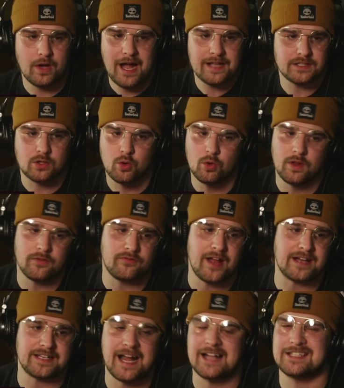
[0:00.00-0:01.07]
It adds a cool
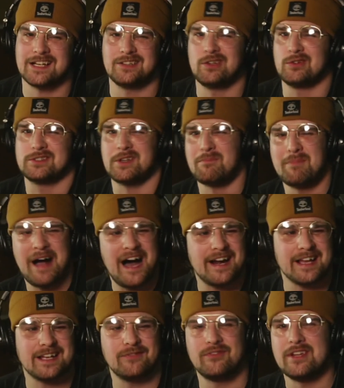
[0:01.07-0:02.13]
effect, adds like a little
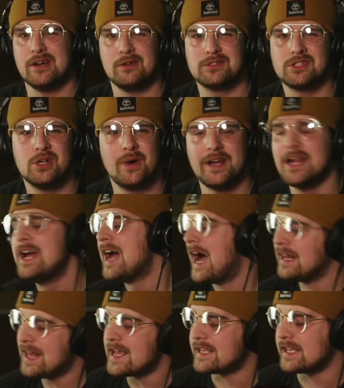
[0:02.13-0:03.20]
demonic feel to it.
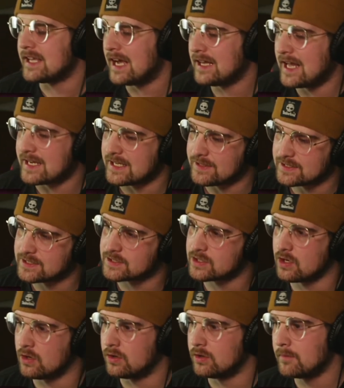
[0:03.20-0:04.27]
I like it. This is cool.